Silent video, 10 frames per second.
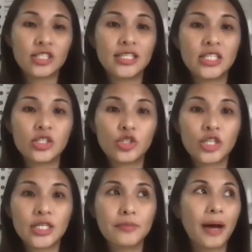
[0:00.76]
is
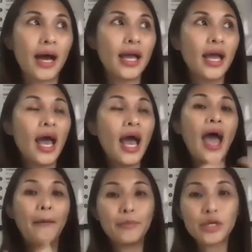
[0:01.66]
triggered by
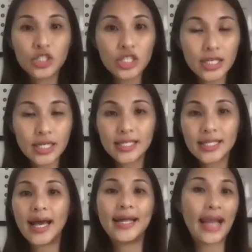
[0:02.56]
ambition
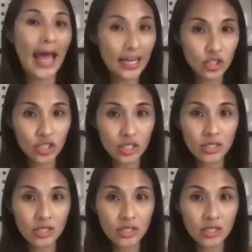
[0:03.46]
and action.